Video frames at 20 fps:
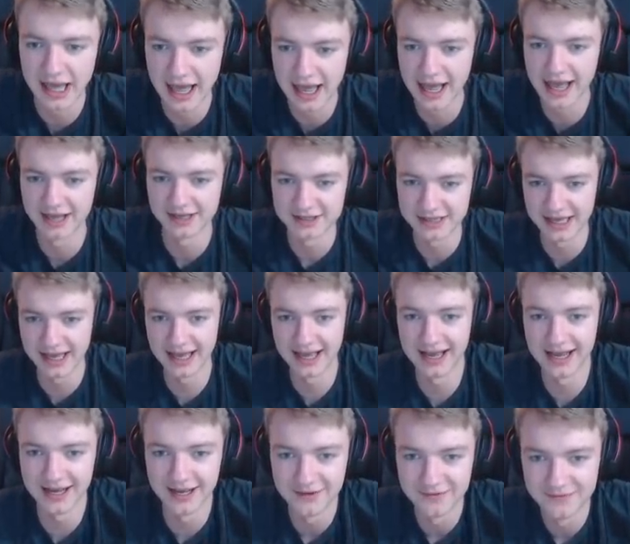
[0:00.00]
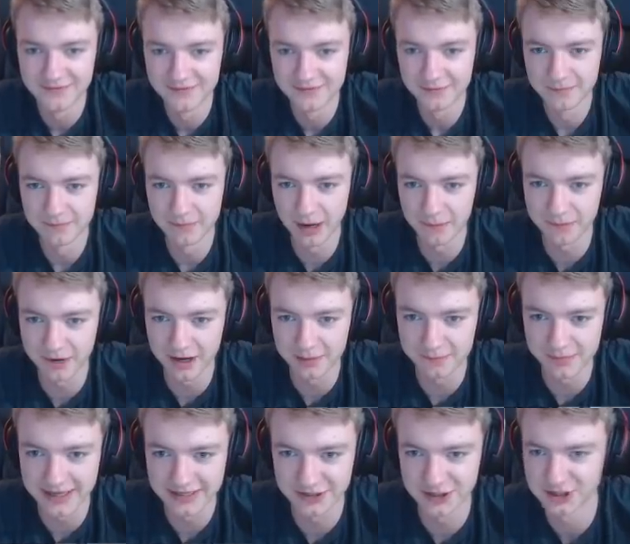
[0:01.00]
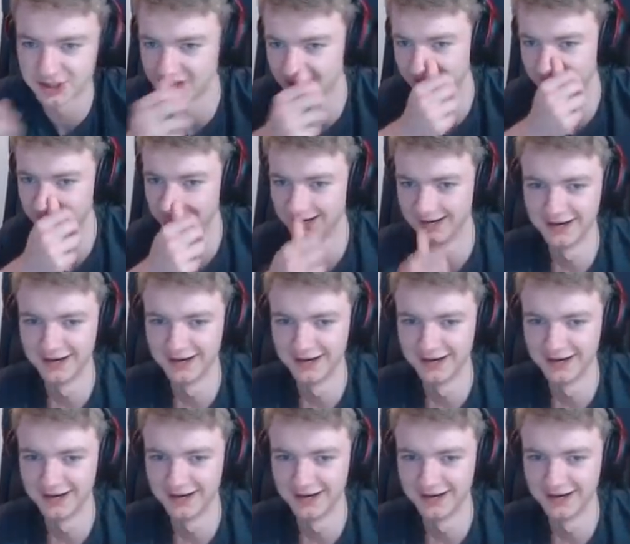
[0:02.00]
yeah. Bye bye, bitch.